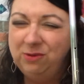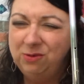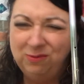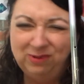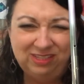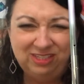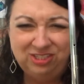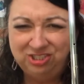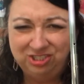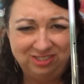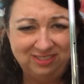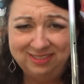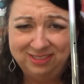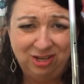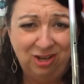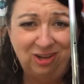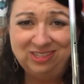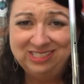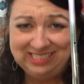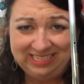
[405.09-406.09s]
You really shouldn't
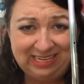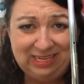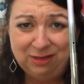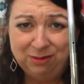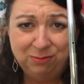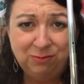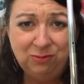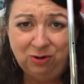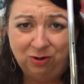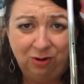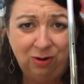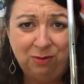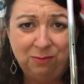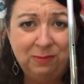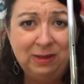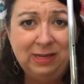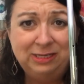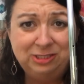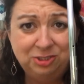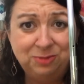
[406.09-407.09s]
talk to him or her
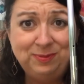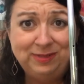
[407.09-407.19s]
much,